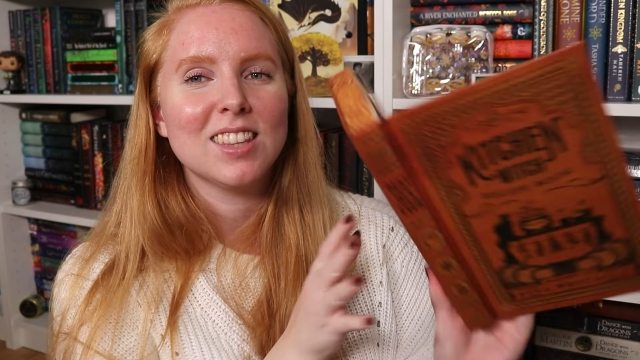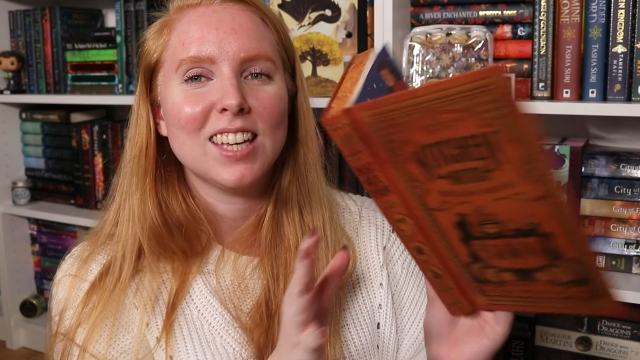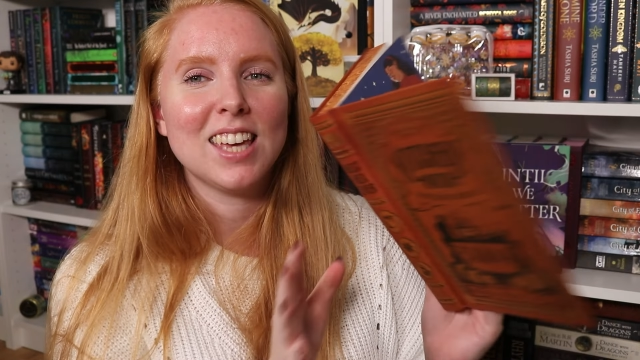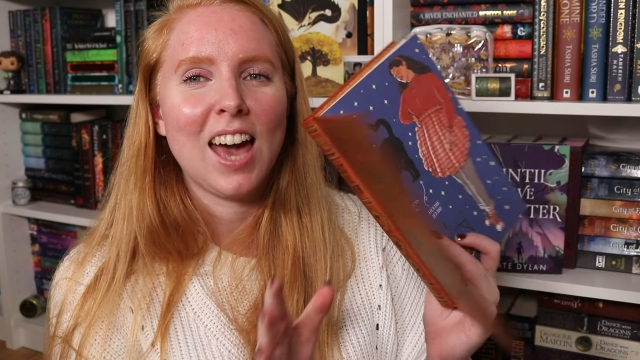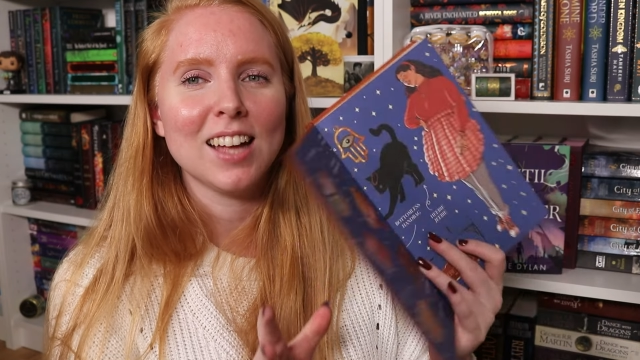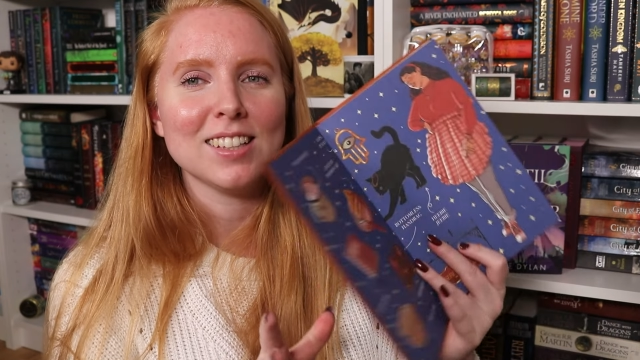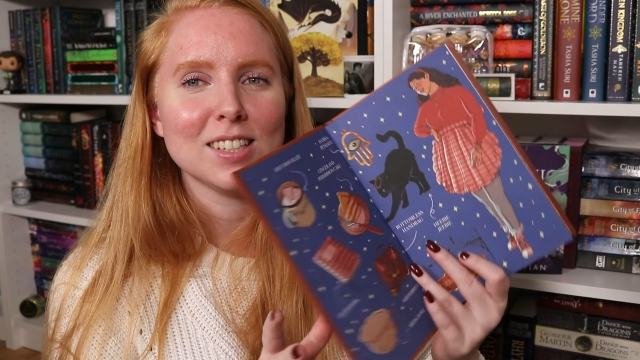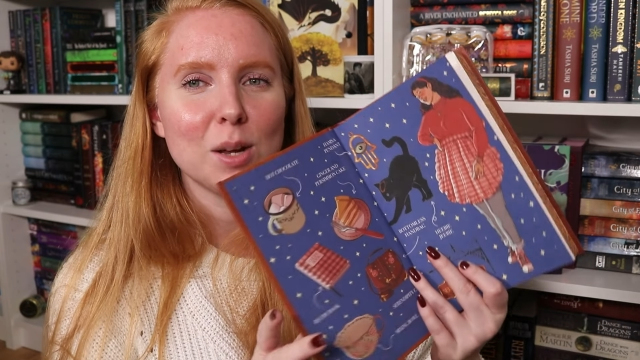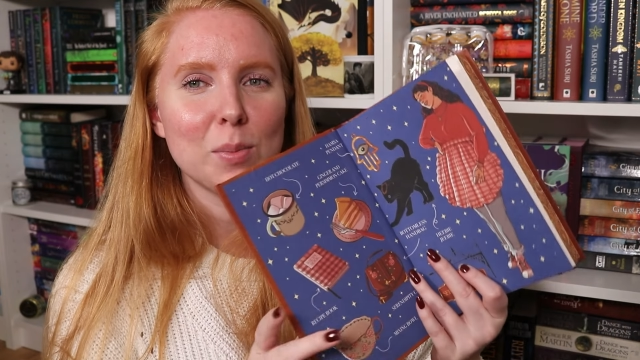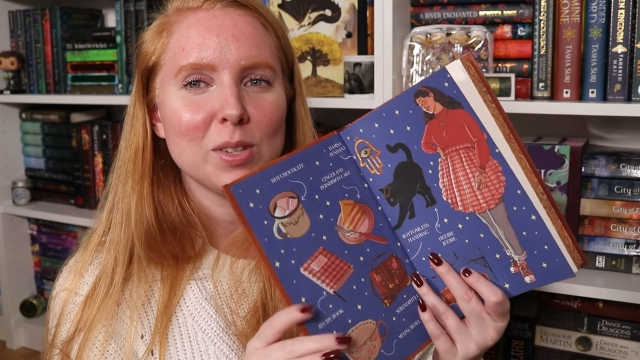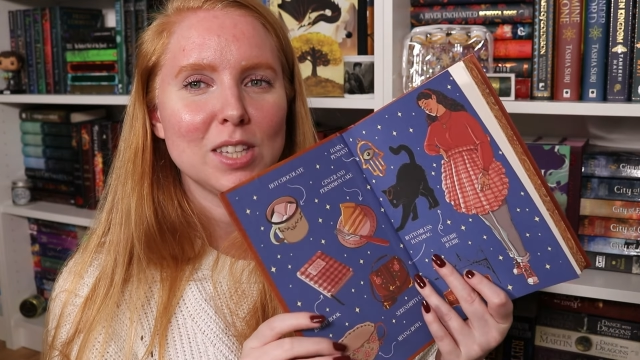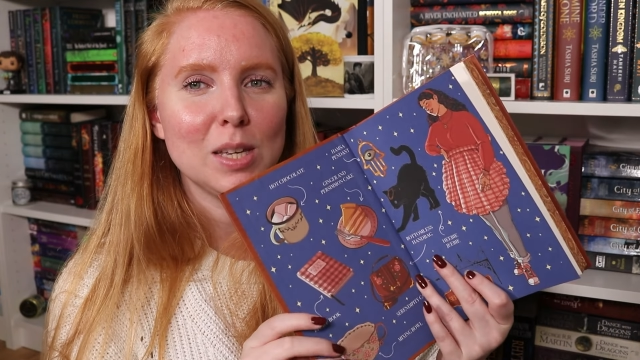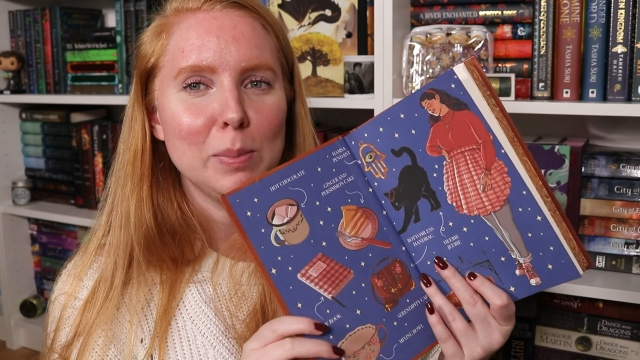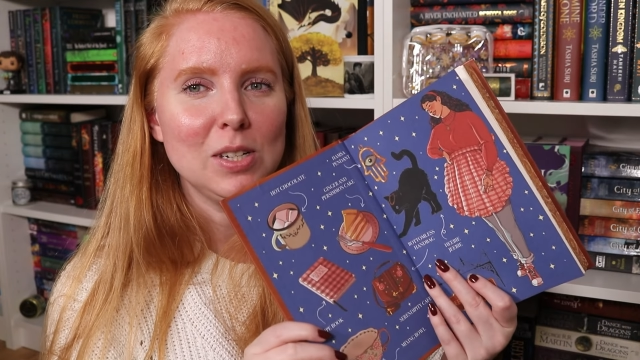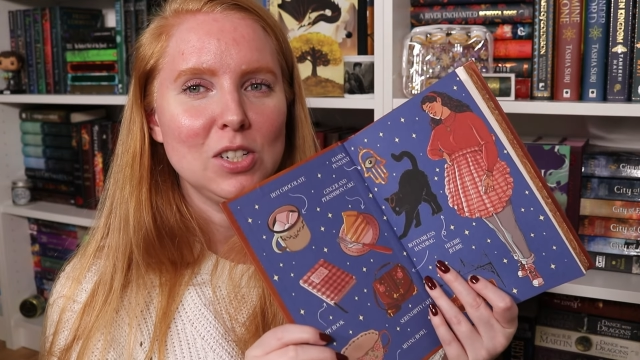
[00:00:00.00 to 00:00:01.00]
The cat's name
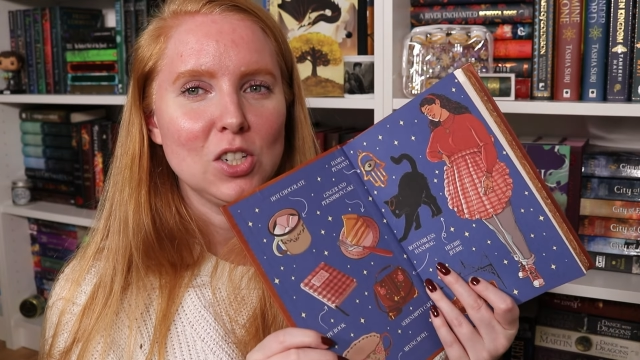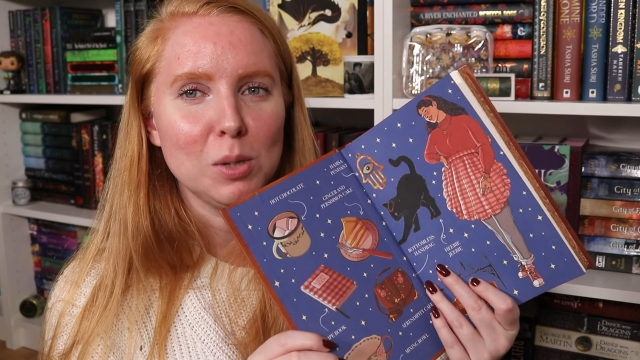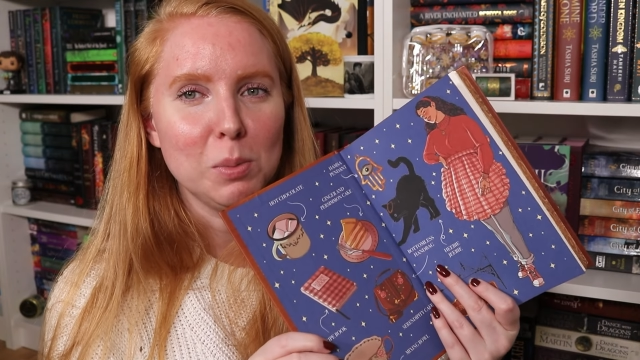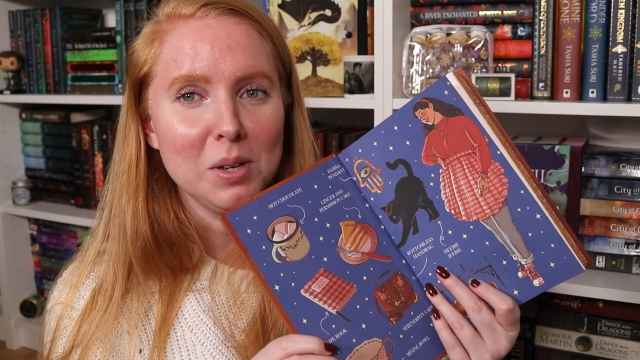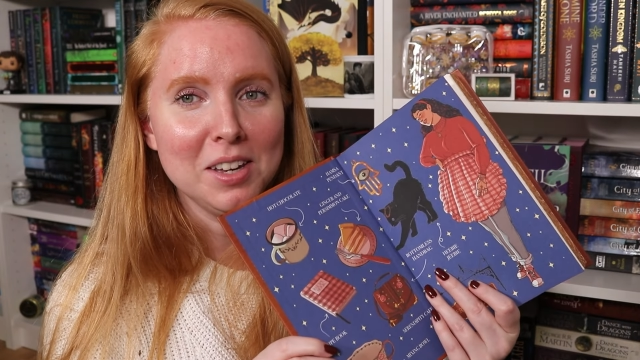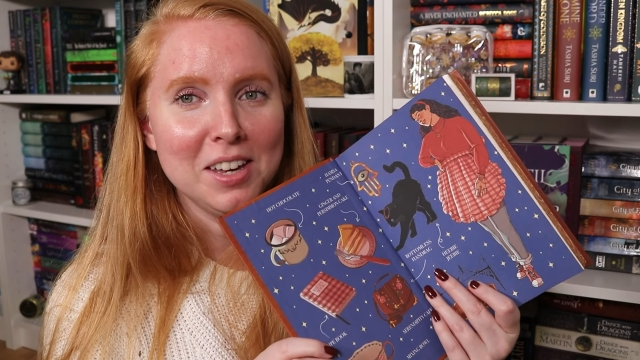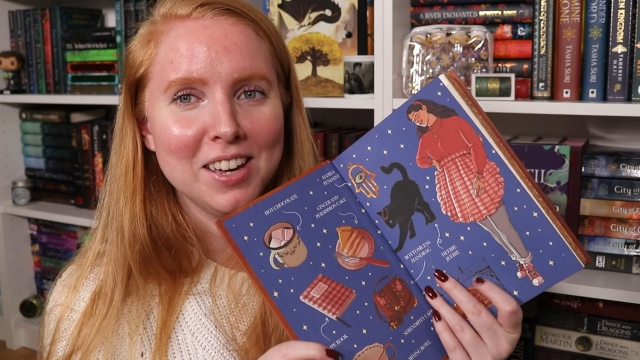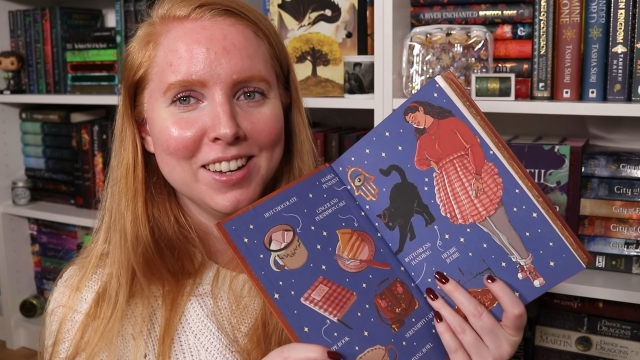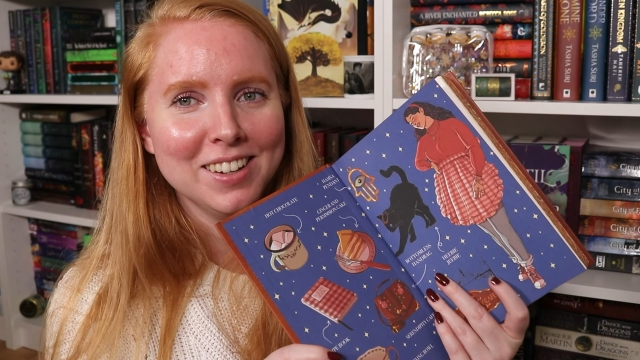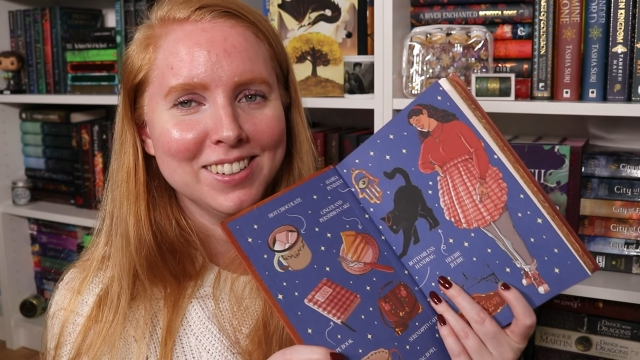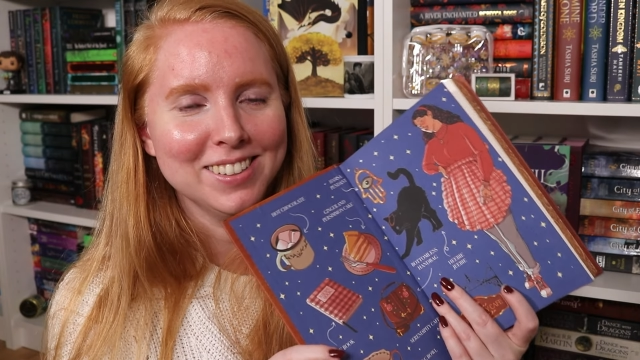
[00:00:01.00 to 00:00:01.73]
is Heebie Jeebie.